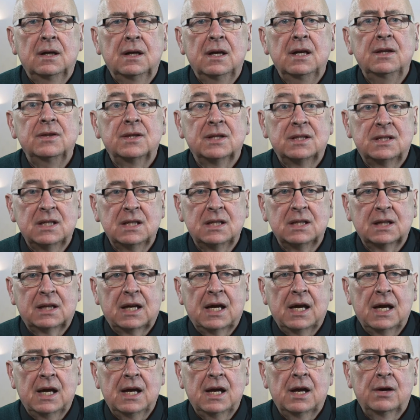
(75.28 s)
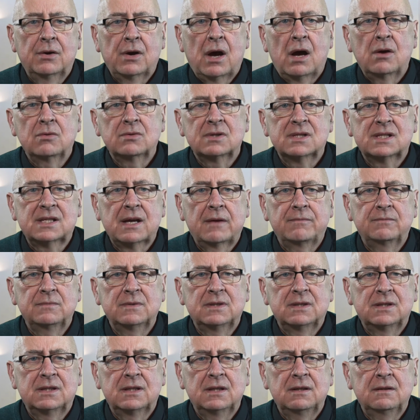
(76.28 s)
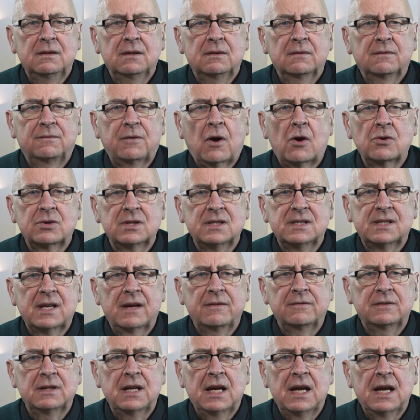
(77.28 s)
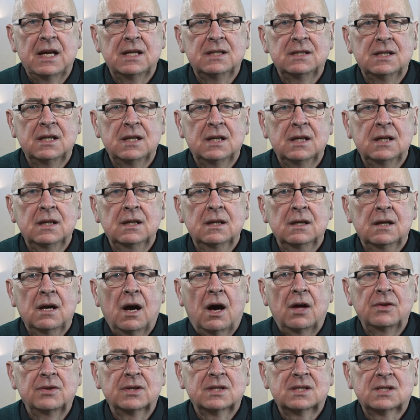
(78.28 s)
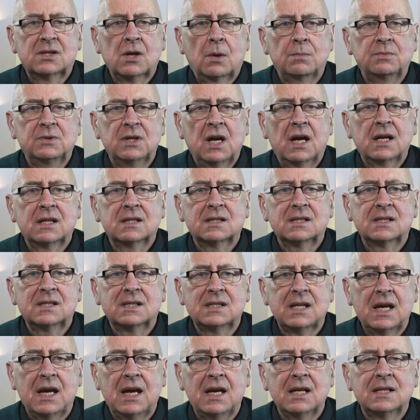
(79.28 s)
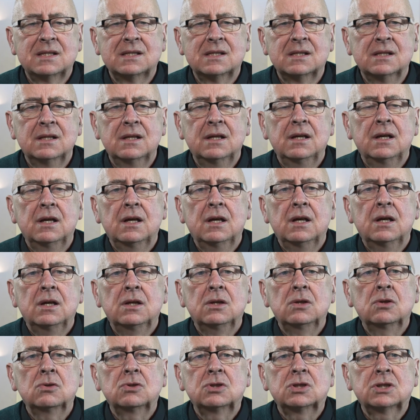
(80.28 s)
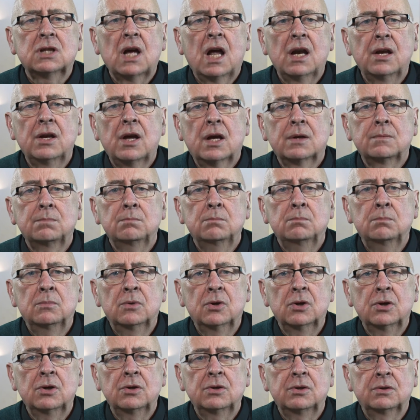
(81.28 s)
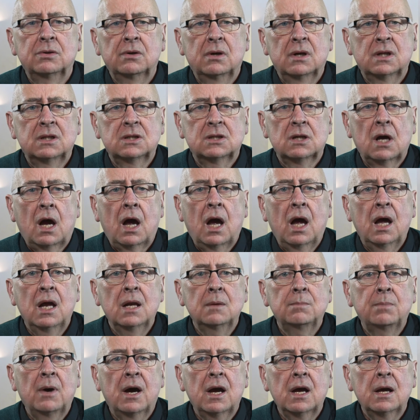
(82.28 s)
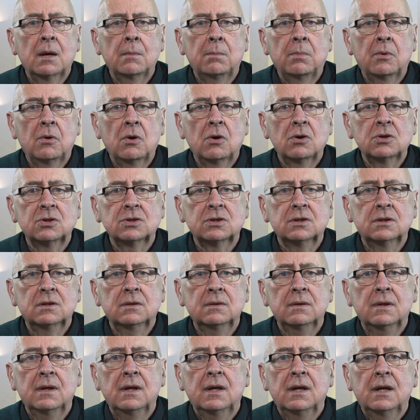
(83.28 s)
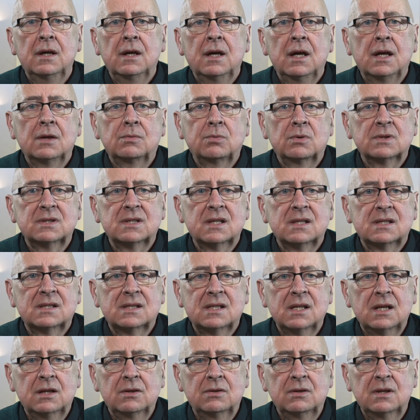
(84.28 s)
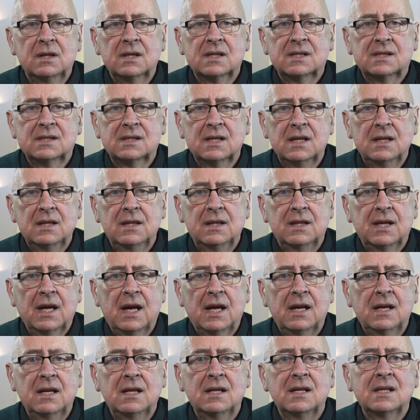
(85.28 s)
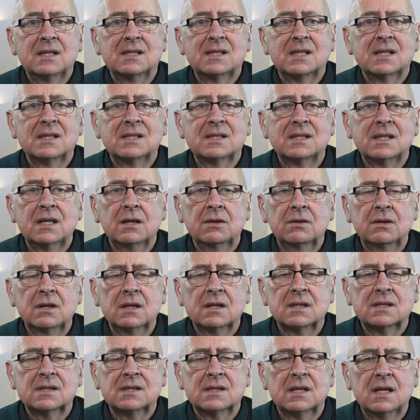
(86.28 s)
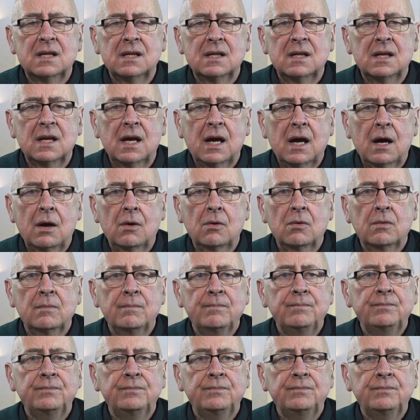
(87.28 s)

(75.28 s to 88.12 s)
in the Didache around 47 AD on the subject states, "You shall not murder a child by abortion. It was a serious sin then and it's a serious sin now."